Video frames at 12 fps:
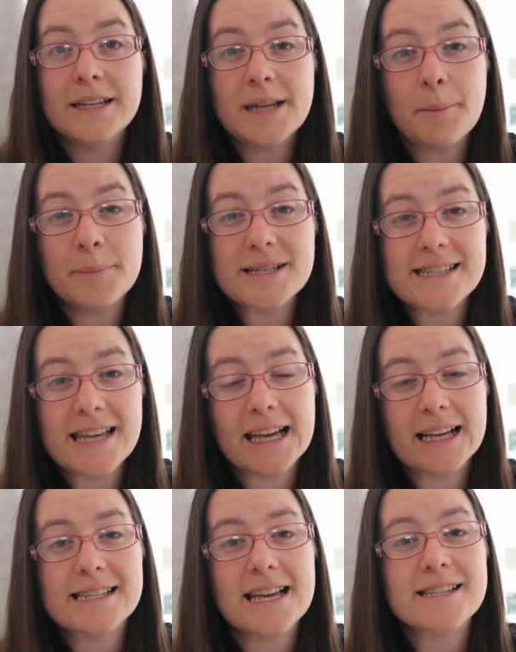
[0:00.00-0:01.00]
number
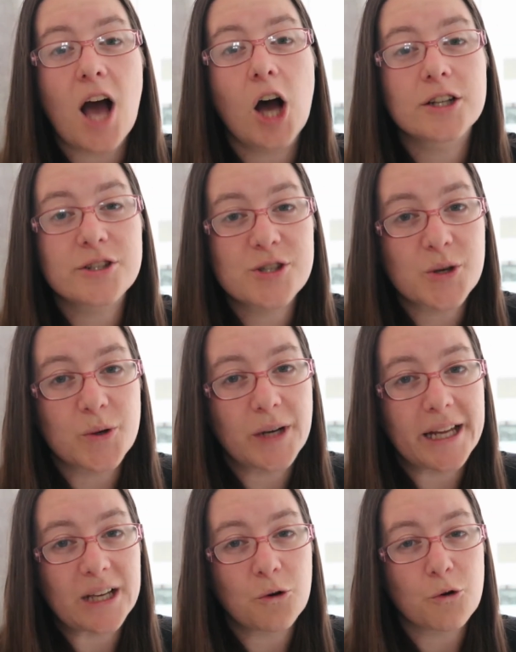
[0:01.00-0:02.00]
six is
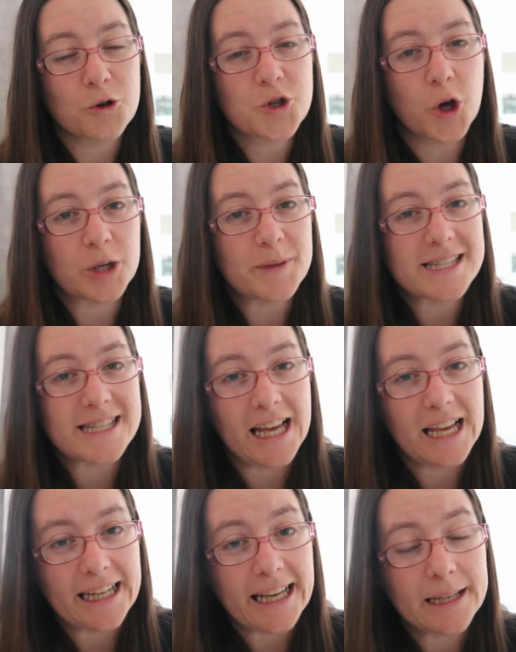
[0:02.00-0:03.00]
unschooling or autonomous
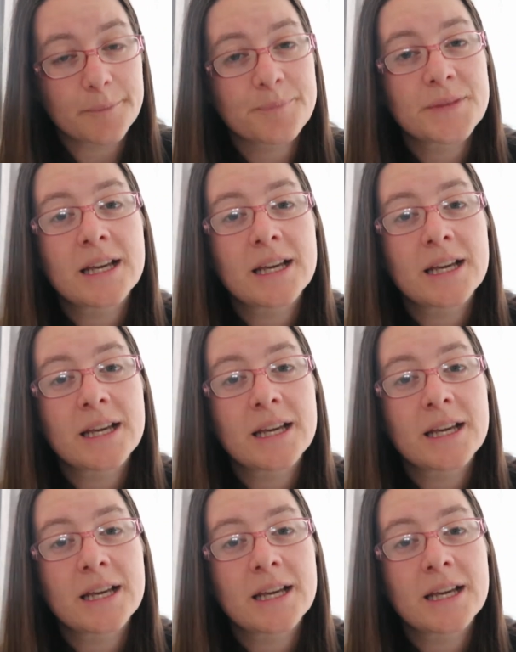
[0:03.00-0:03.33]
learning